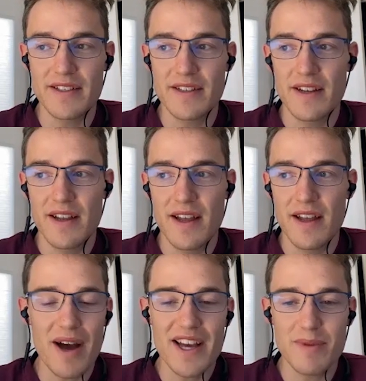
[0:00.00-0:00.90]
just
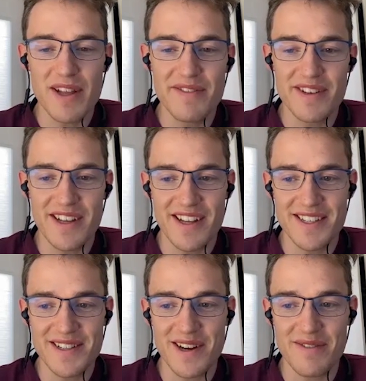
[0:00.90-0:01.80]
I'm biased by living in
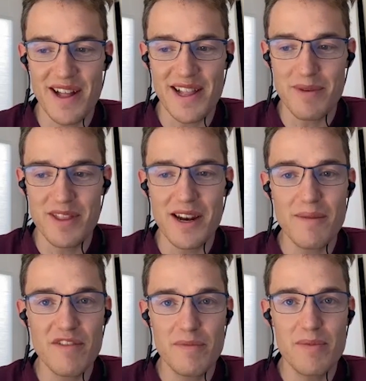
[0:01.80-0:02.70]
Silicon Valley, but the
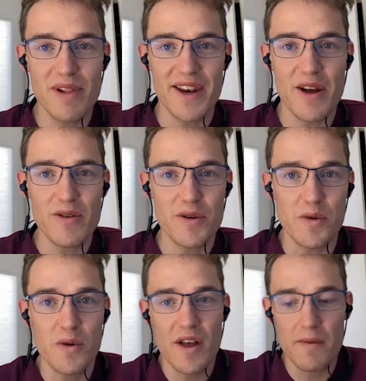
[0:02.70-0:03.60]
number of people I know
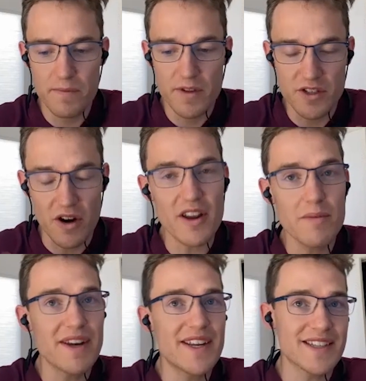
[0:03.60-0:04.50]
who started
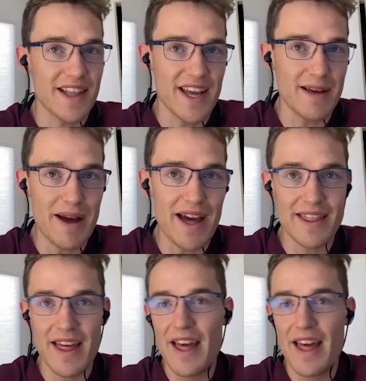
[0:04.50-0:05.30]
by disliking math,